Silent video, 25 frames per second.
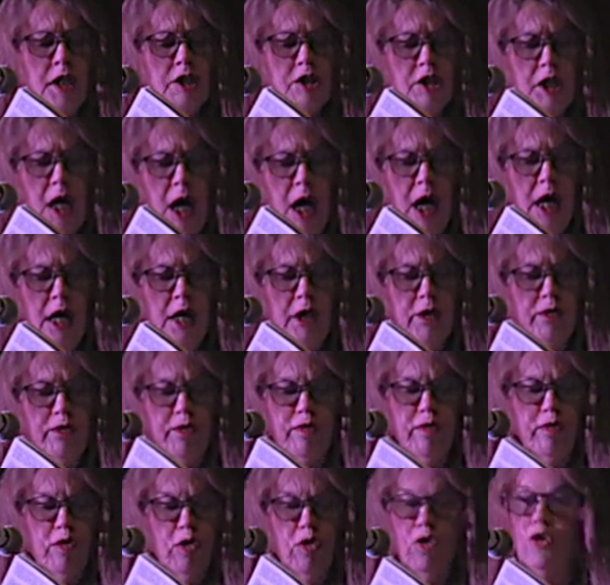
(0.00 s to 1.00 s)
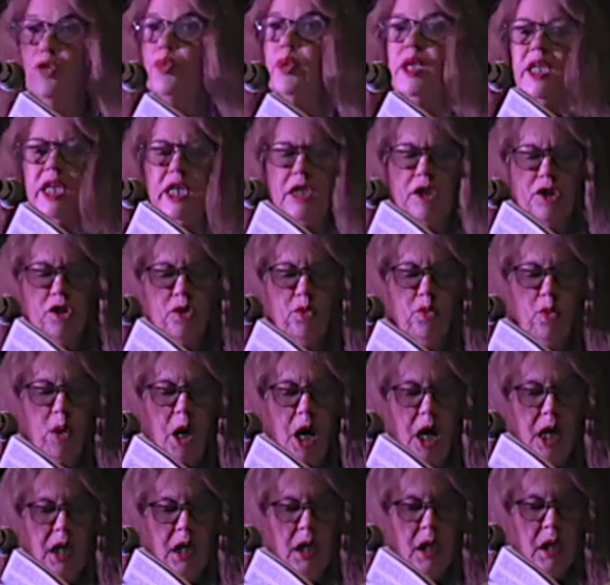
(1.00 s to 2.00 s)
tile floor without a
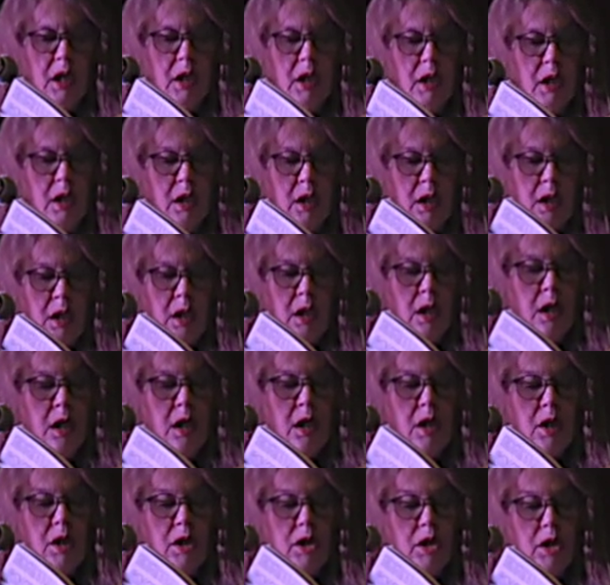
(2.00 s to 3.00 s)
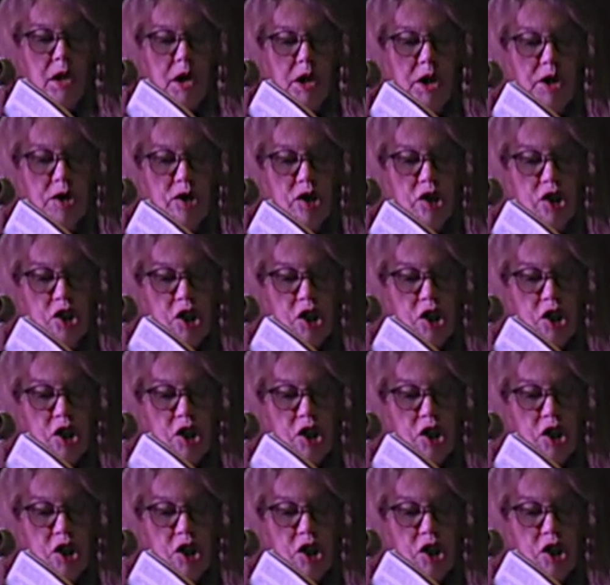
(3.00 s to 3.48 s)
rug, the low